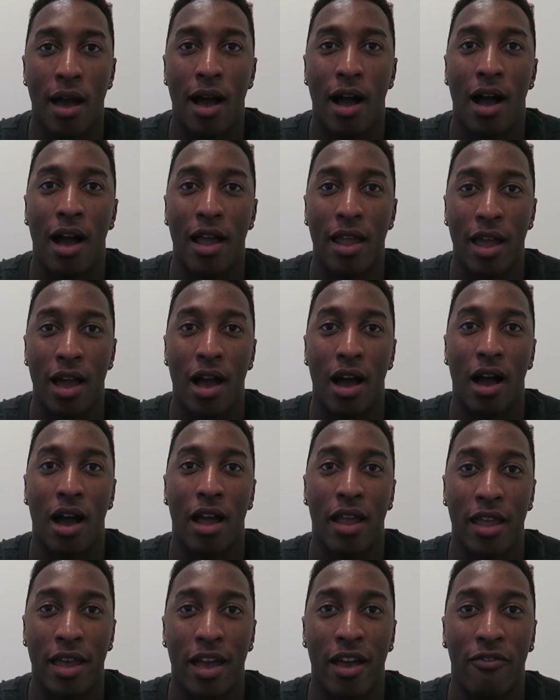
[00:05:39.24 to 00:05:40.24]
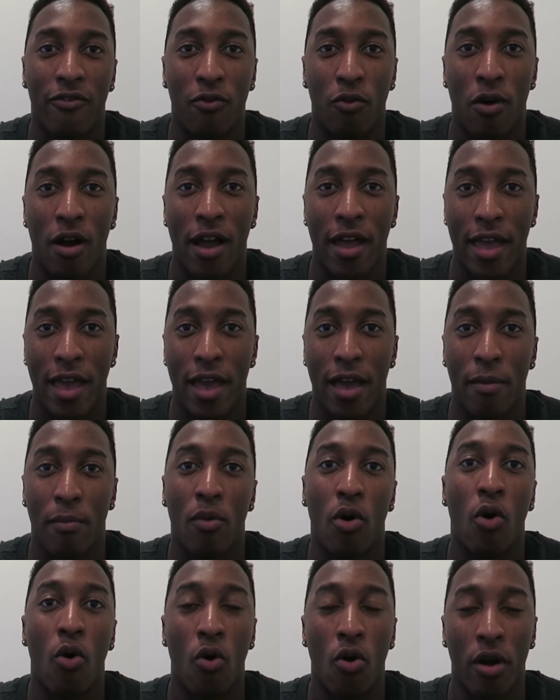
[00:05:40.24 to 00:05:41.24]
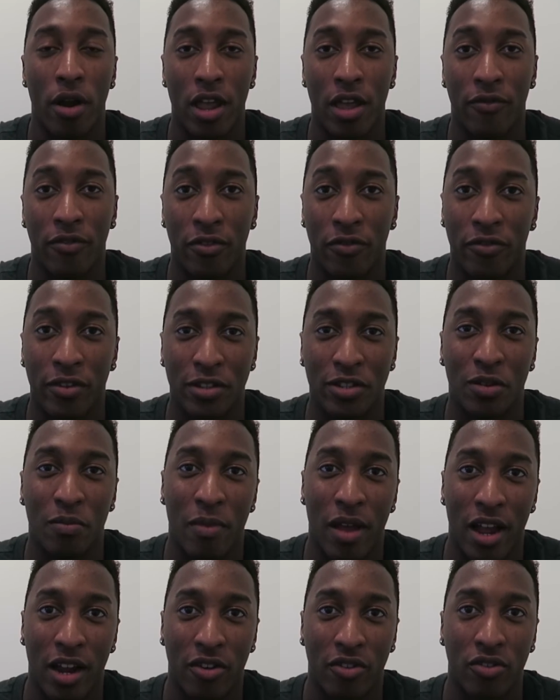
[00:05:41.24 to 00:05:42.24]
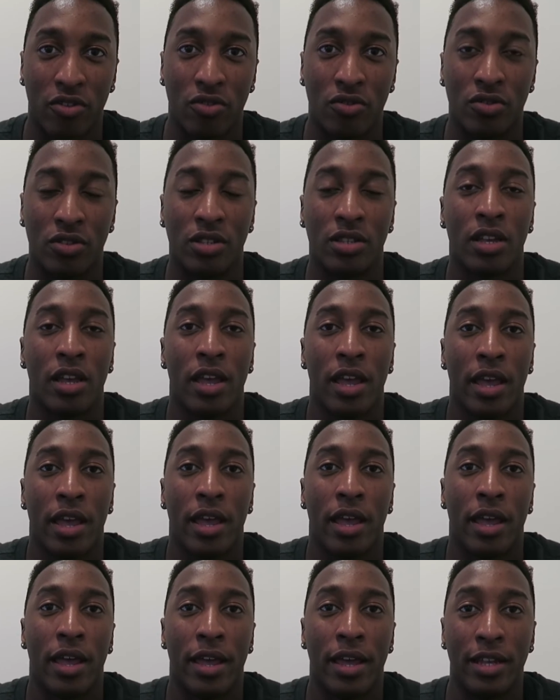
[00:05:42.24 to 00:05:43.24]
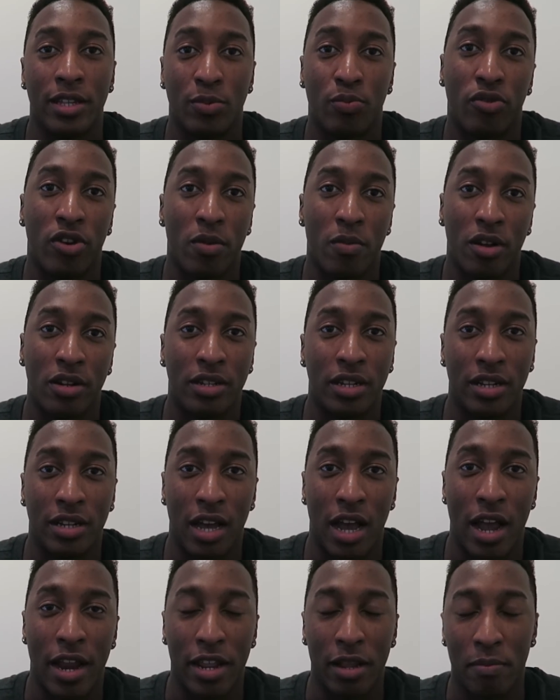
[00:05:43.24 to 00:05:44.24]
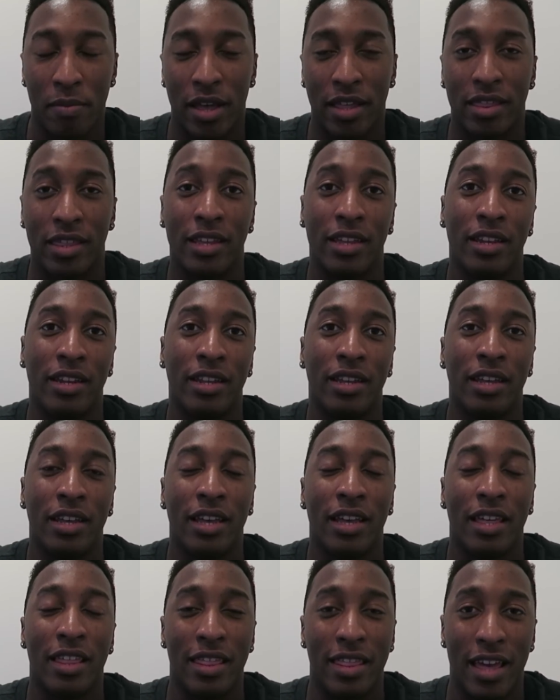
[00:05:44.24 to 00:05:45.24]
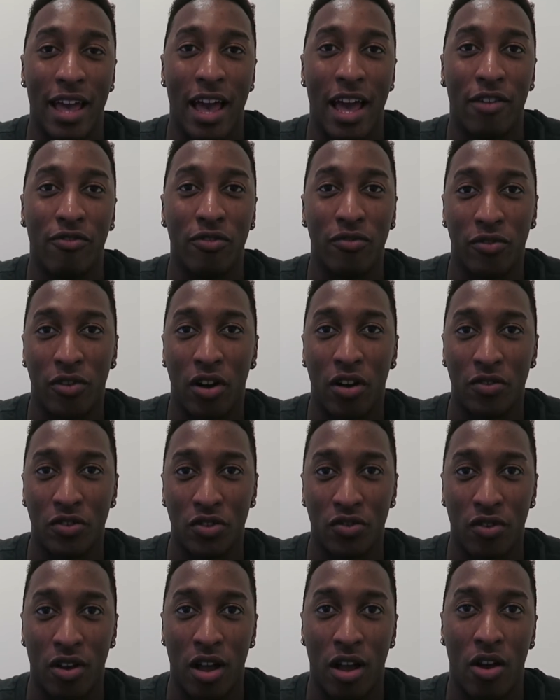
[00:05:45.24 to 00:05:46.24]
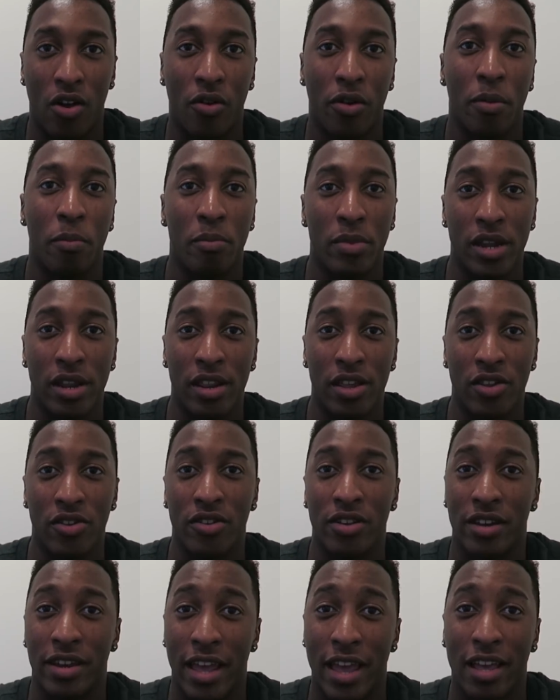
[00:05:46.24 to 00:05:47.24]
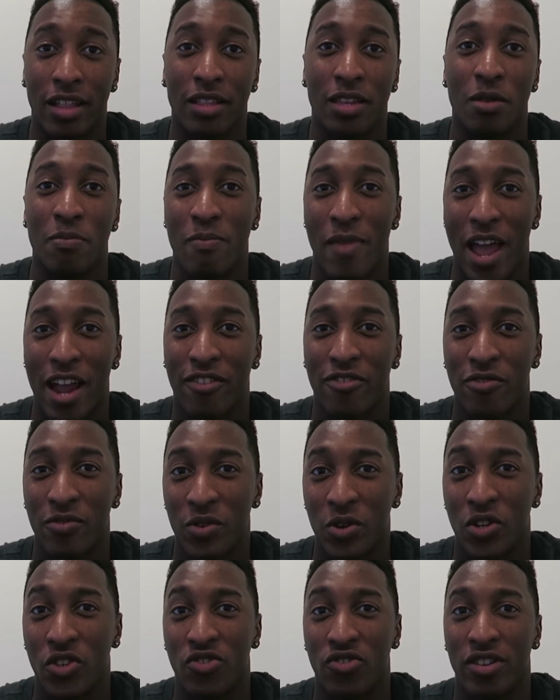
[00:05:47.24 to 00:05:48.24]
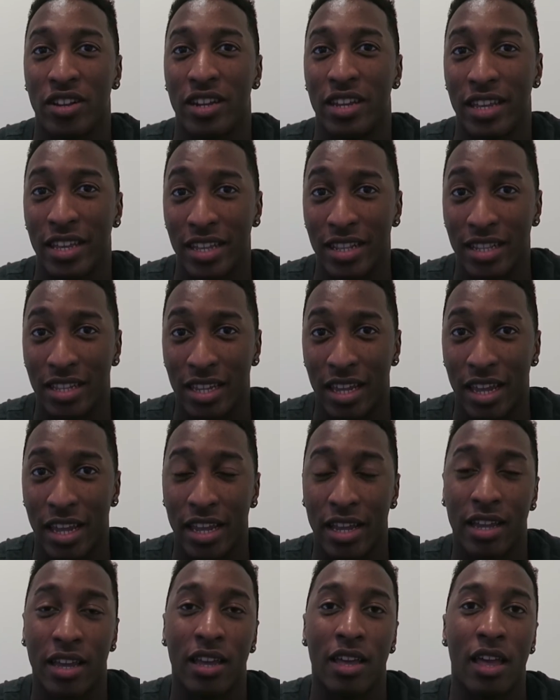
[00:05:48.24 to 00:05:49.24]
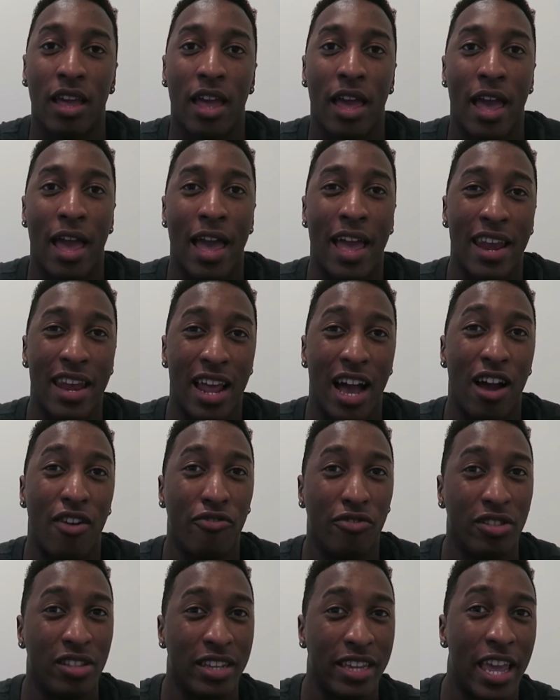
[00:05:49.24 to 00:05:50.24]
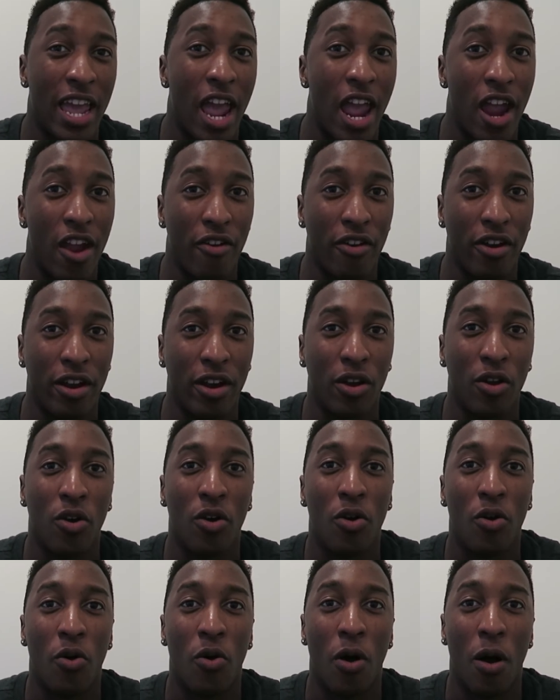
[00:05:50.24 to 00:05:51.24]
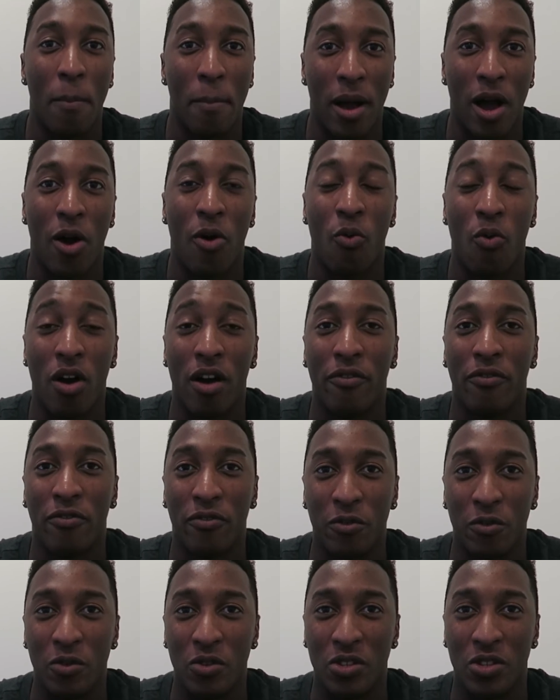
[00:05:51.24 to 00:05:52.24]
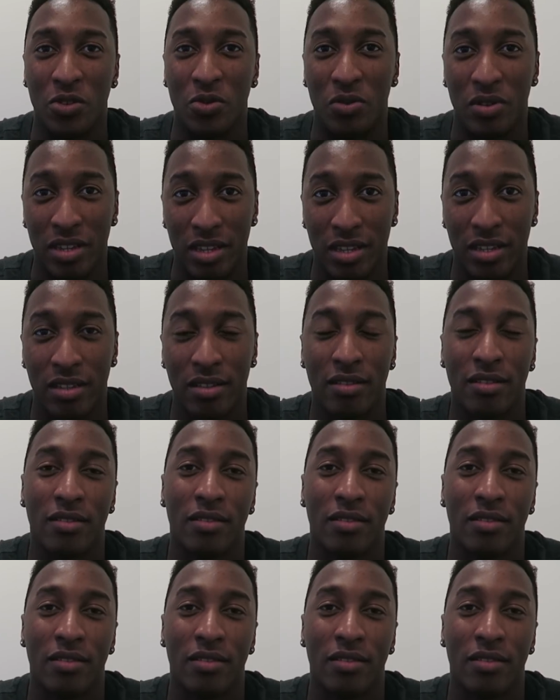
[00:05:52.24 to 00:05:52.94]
IIFYM, or If It Fits Your Macros, is pretty much a dieting method that revolves around meeting your daily macronutrient intake and not really caring about what foods you eat.